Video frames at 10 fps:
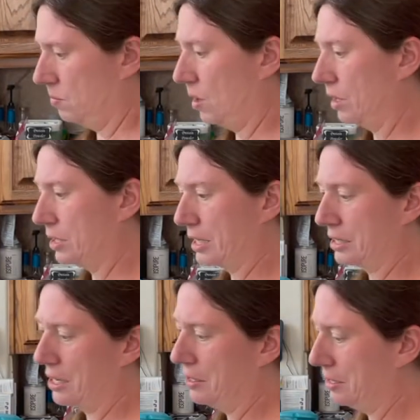I'll
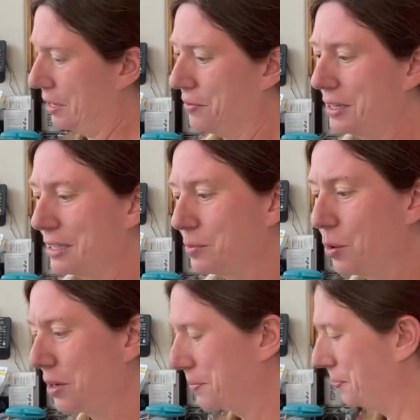taste it and see if it needs
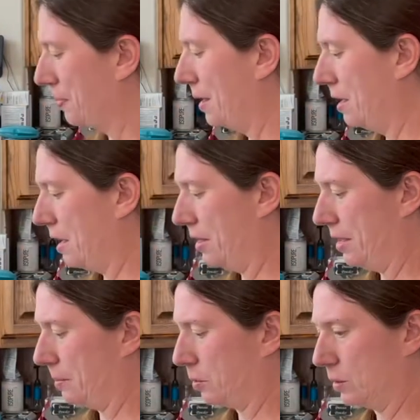more. And
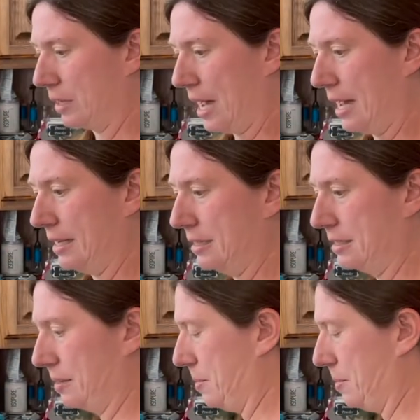then I'm going to add some